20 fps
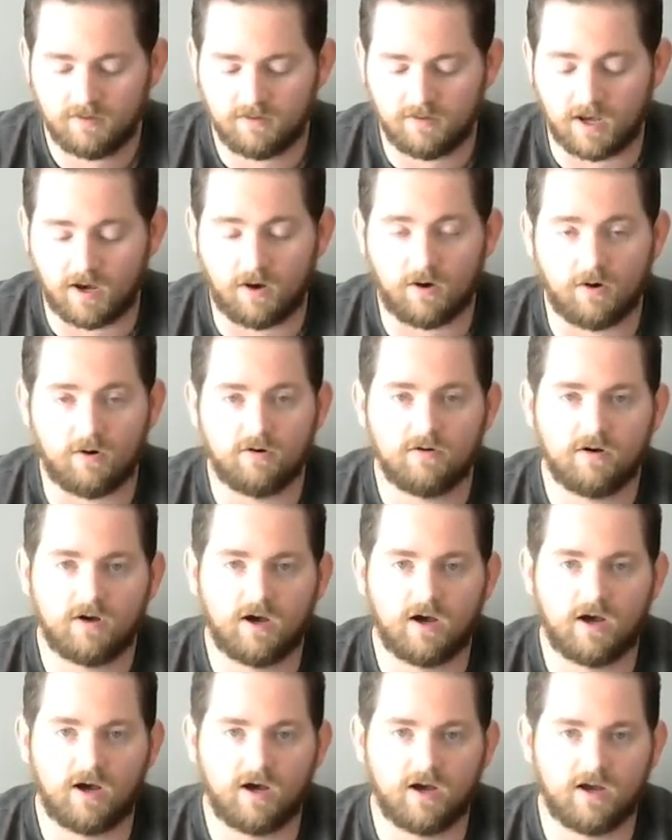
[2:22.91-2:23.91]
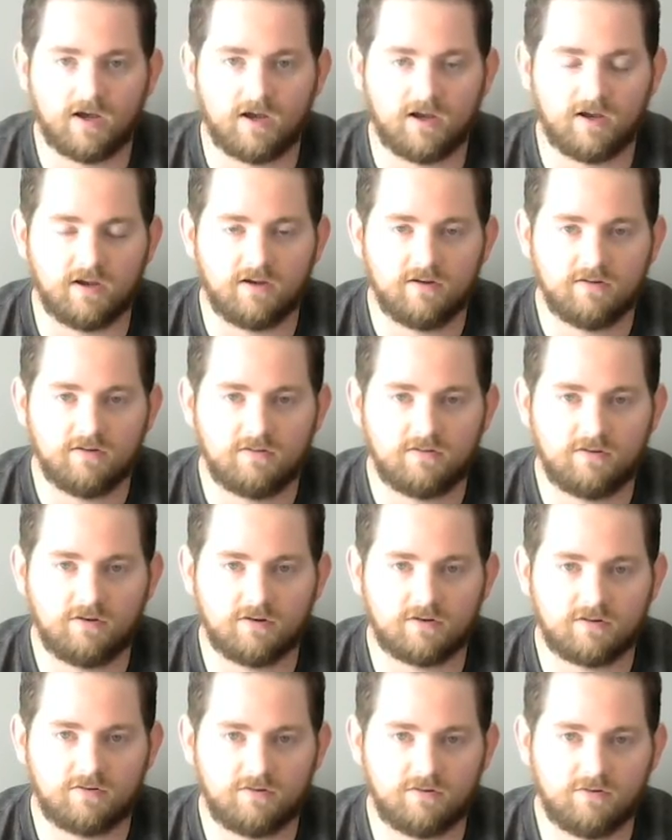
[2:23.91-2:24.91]
Now, I
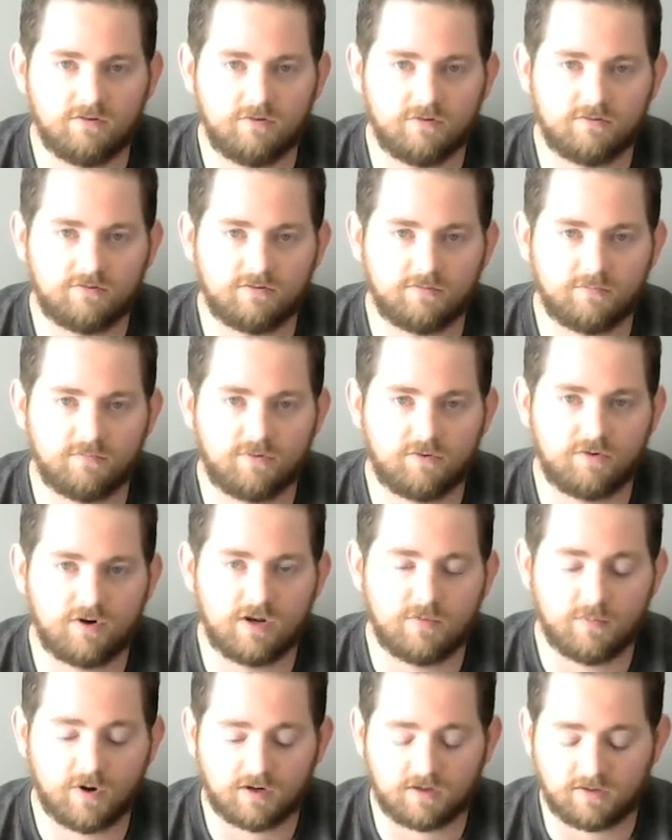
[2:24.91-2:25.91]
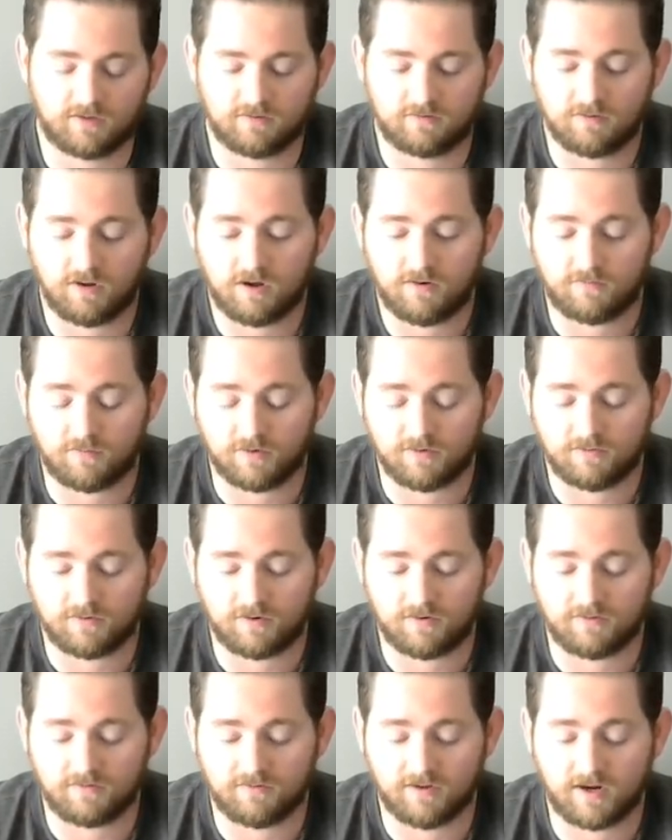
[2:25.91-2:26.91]
took to some 3D modeling software and
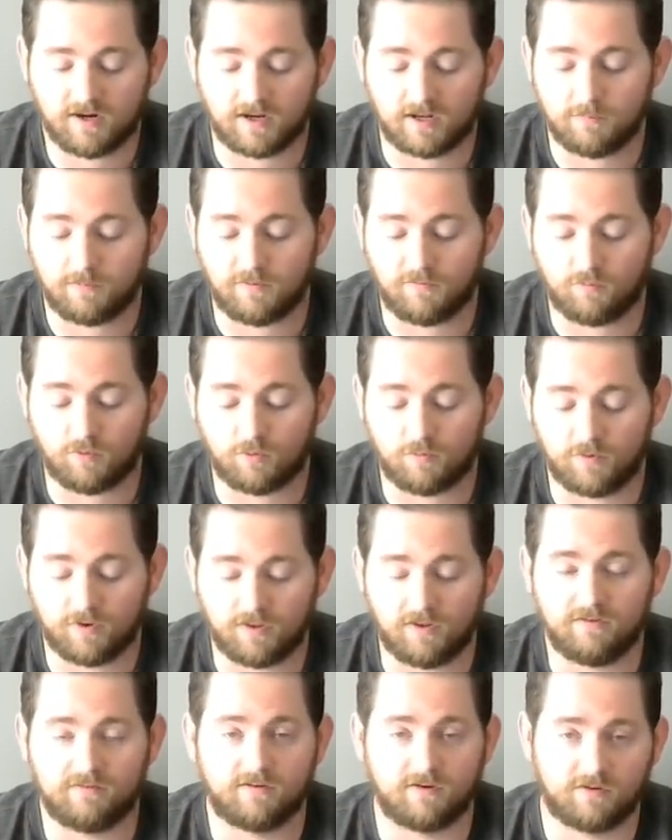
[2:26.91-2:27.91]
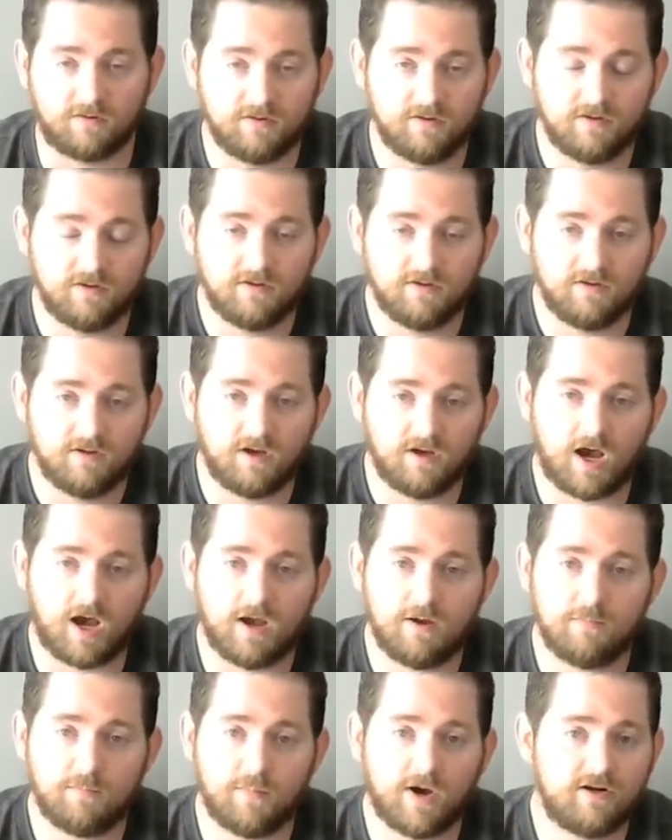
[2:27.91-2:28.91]
started designing it before realizing
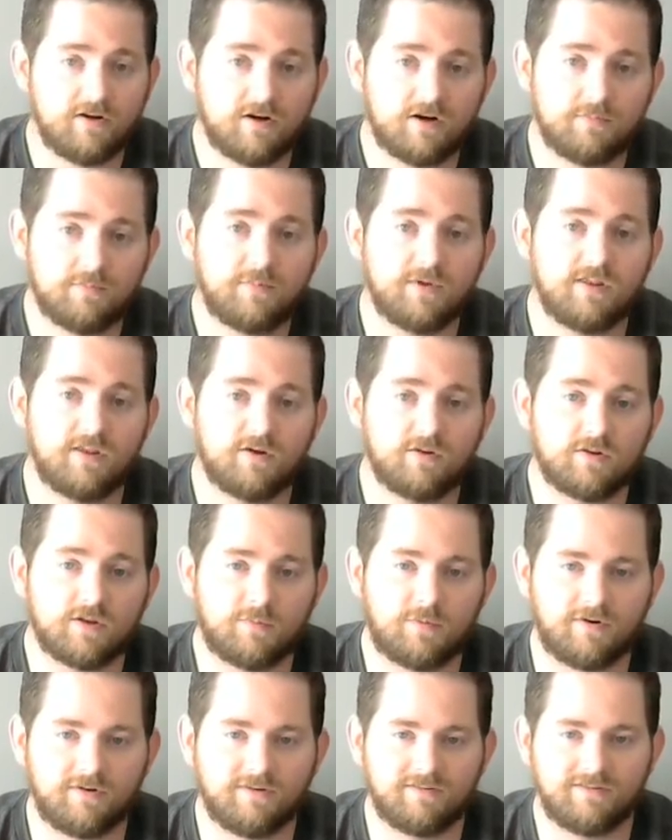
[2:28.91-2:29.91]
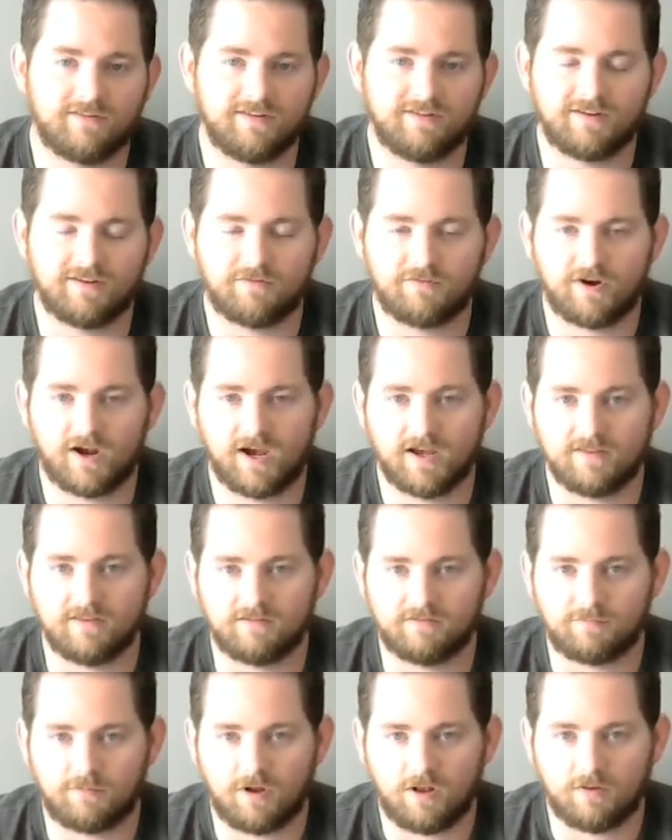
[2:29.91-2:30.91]
I might not be the only person that's ever had
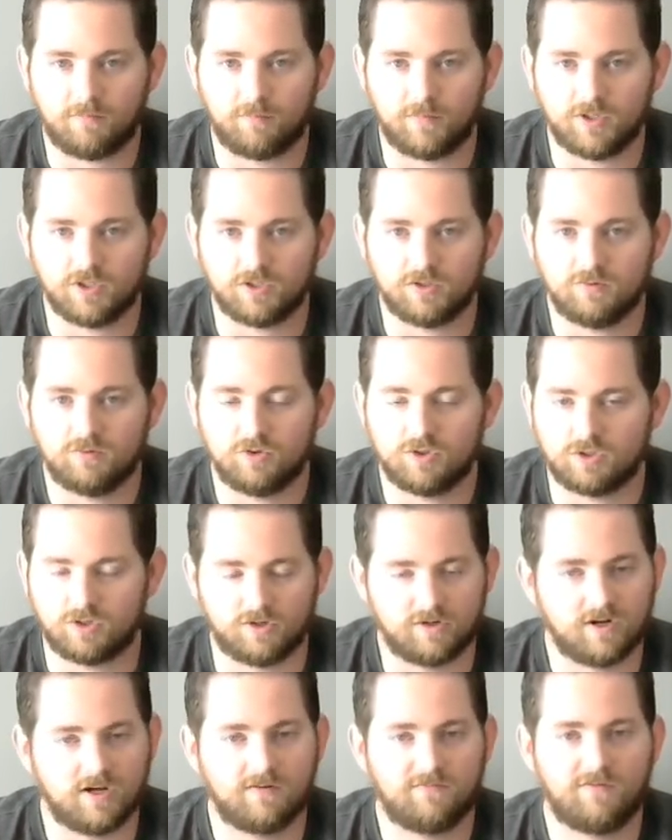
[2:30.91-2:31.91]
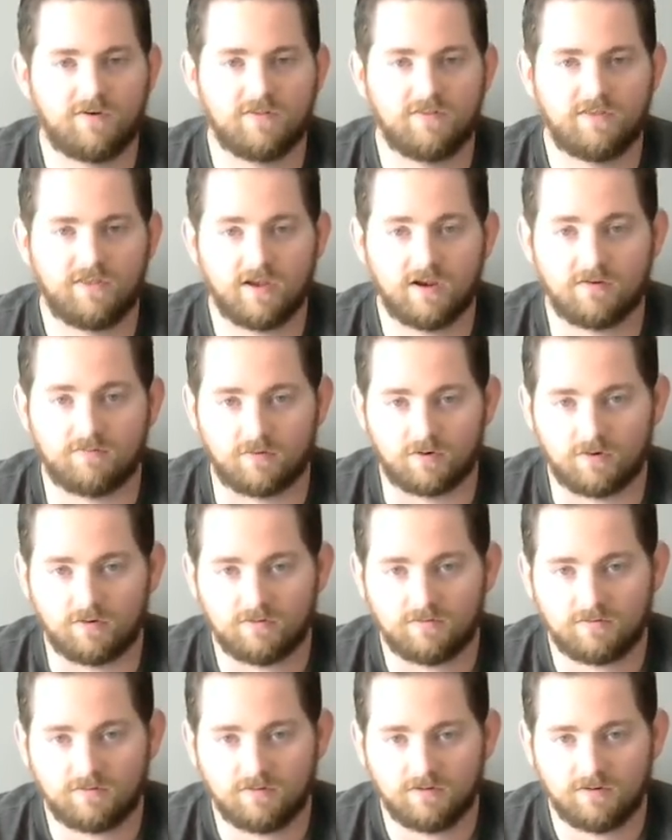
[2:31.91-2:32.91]
this problem, and sure enough, on
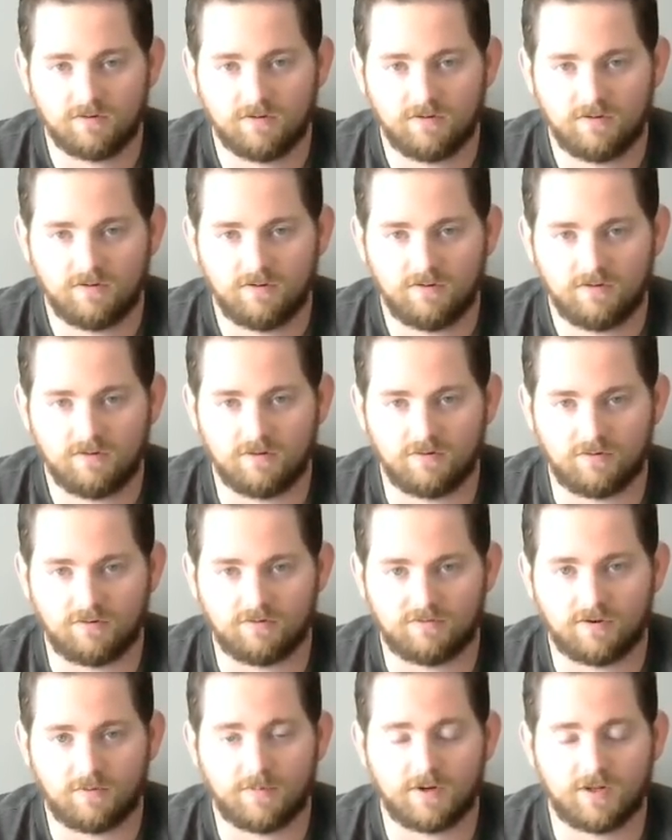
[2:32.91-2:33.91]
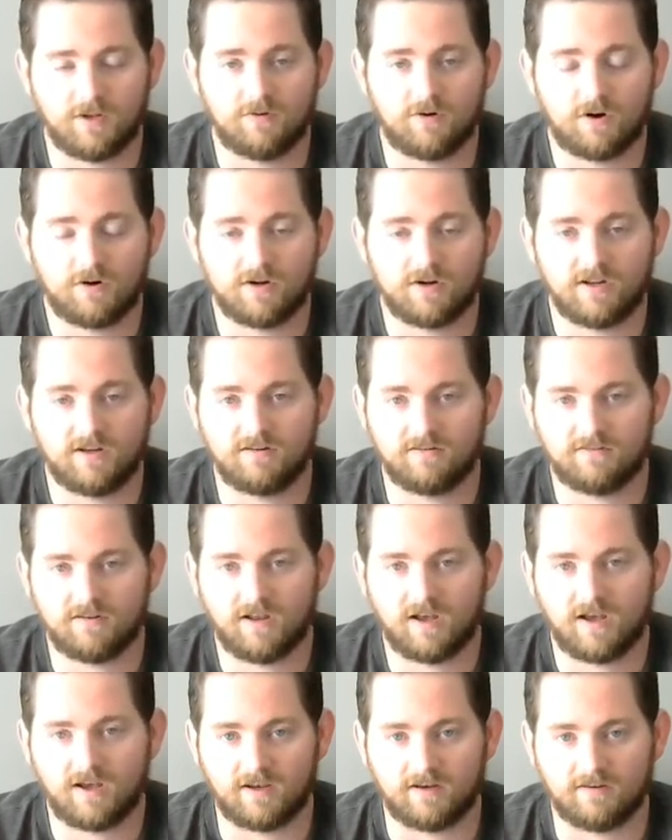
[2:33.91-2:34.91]
Thingiverse, there's somebody who had already
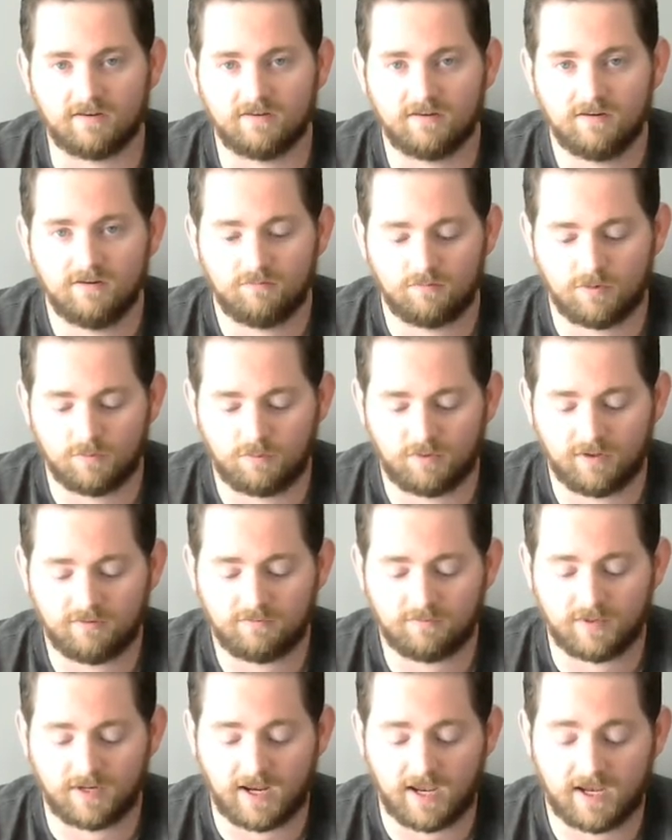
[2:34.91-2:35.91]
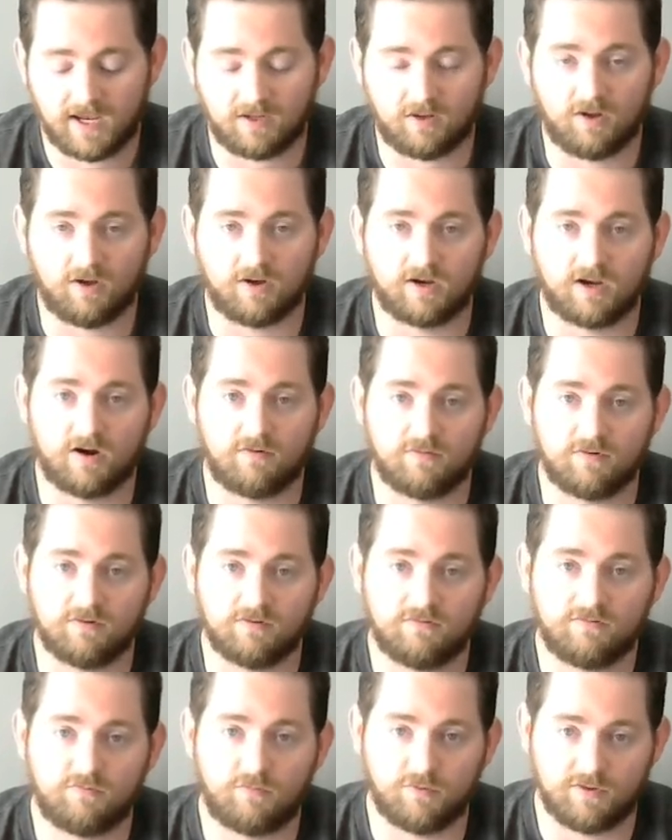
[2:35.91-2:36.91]
designed replacement analog
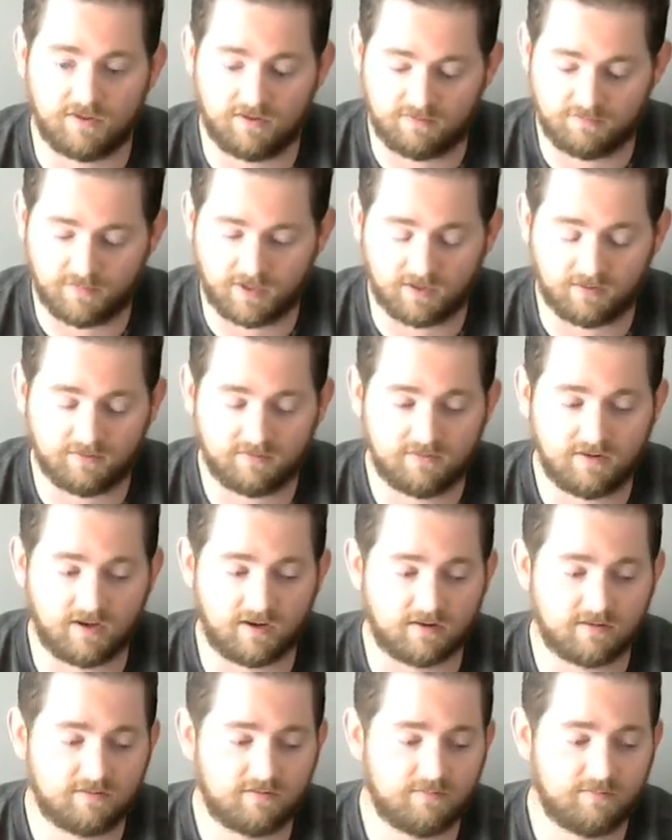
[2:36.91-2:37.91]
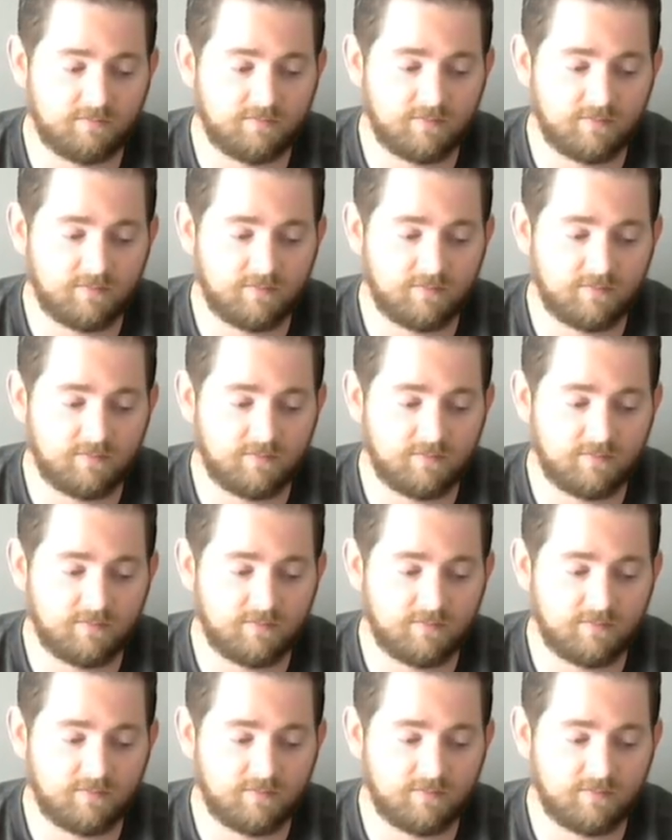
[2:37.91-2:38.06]
covers for these metal sticks.